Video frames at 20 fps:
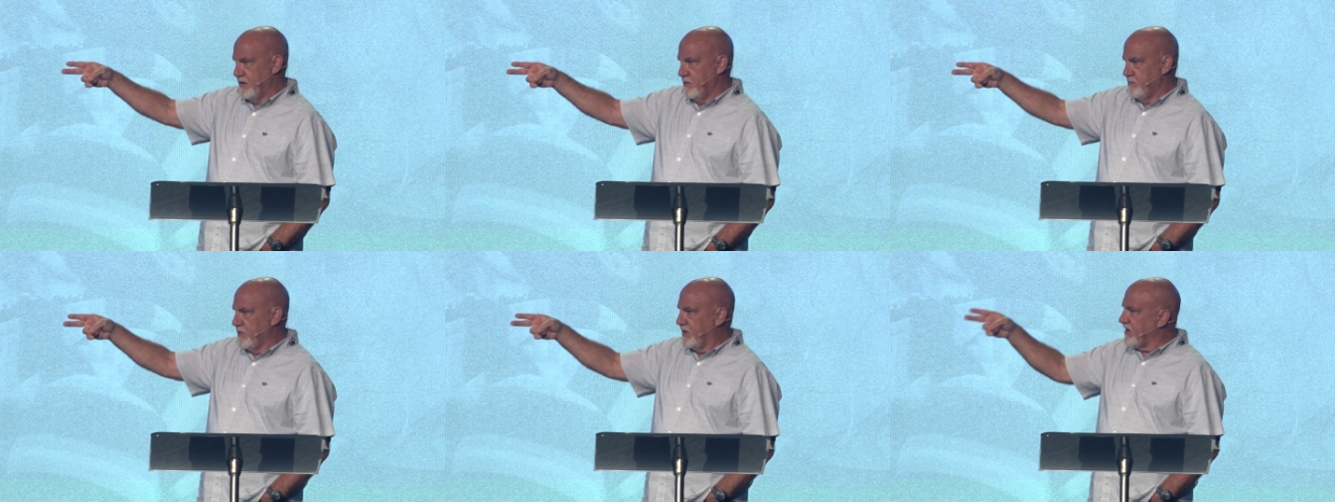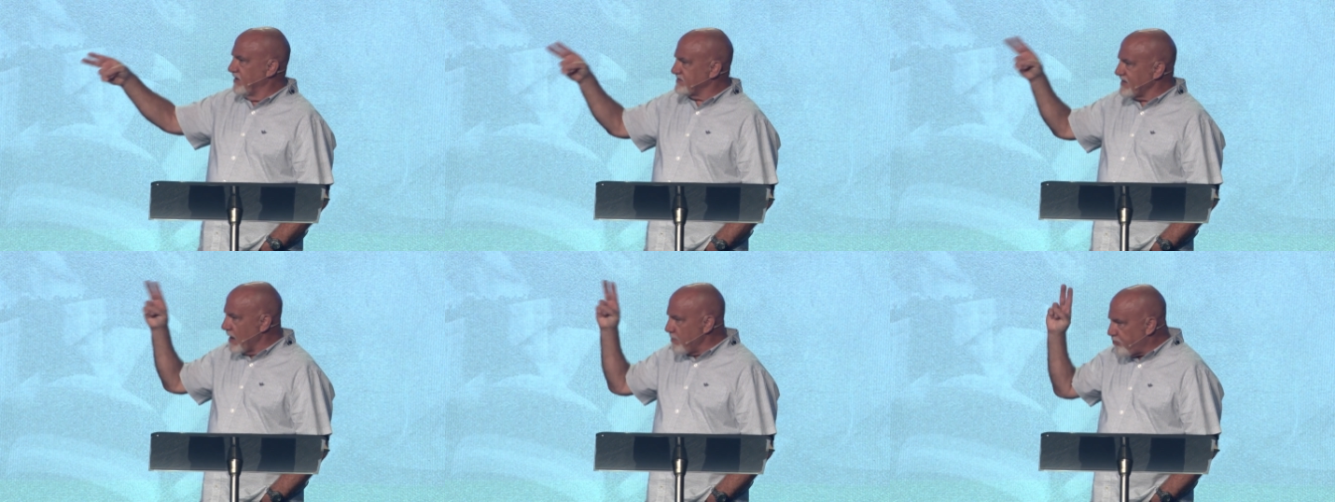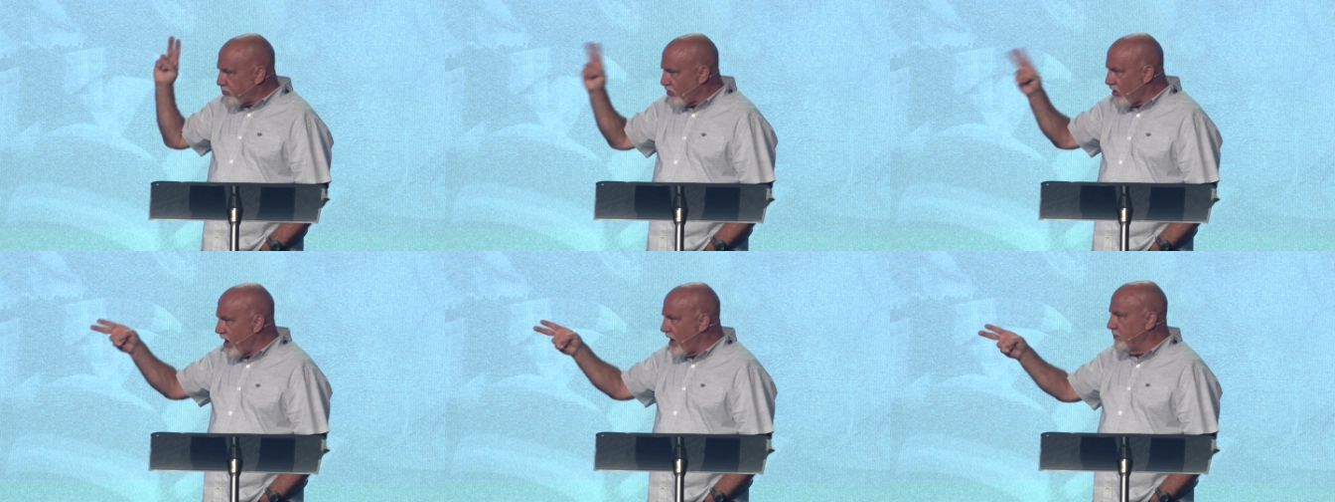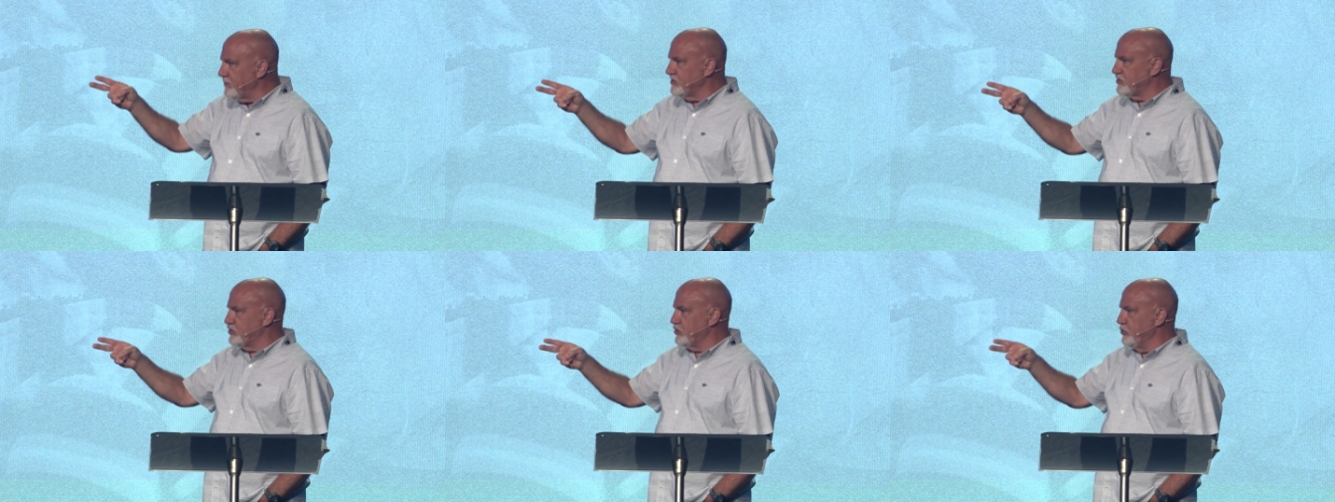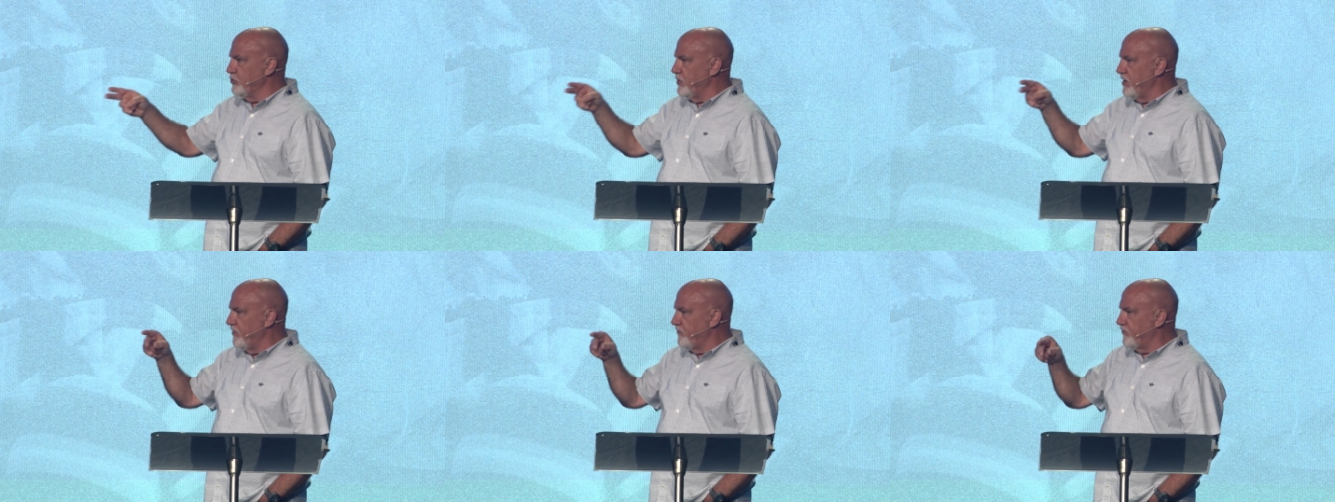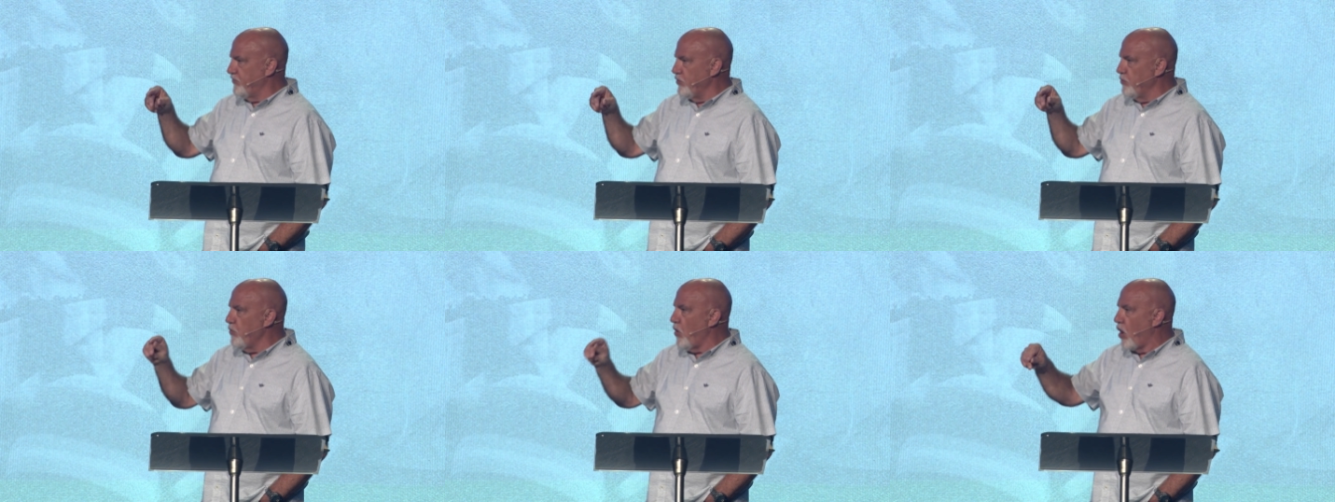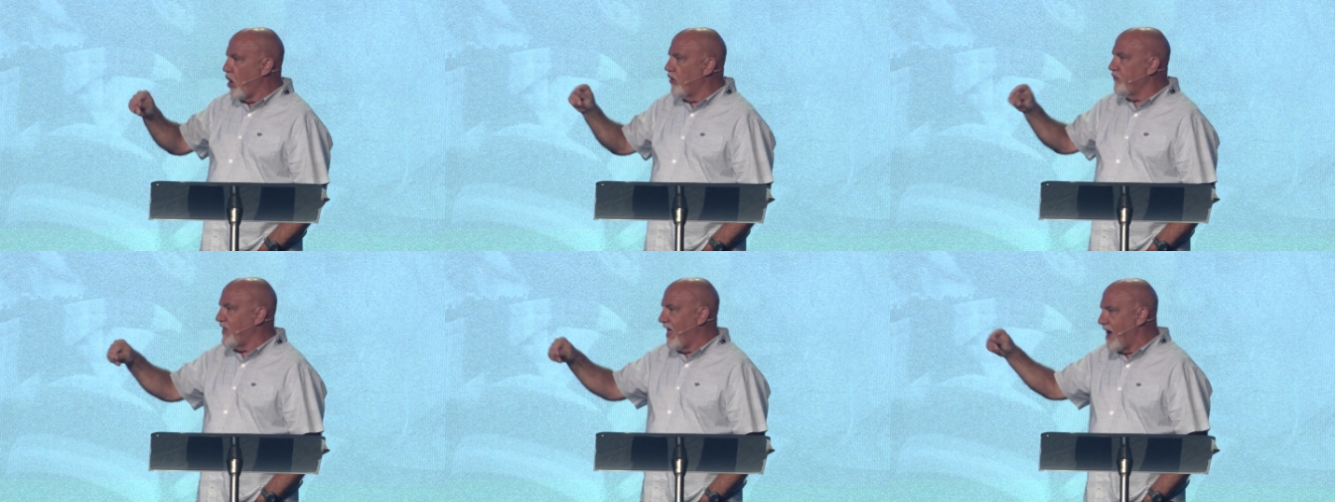Because I promise you, if you
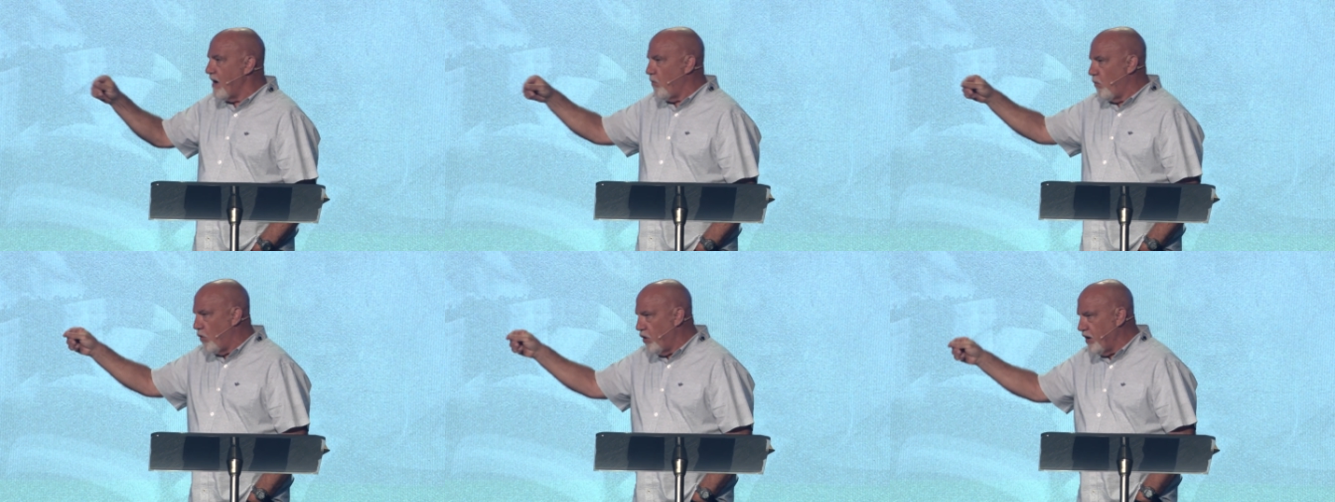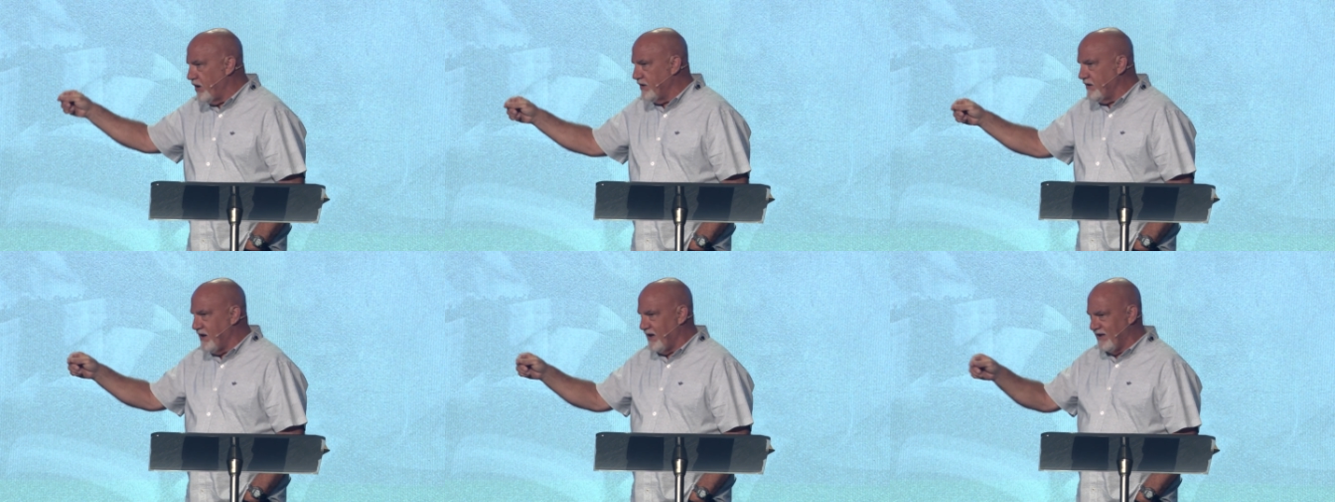are that one,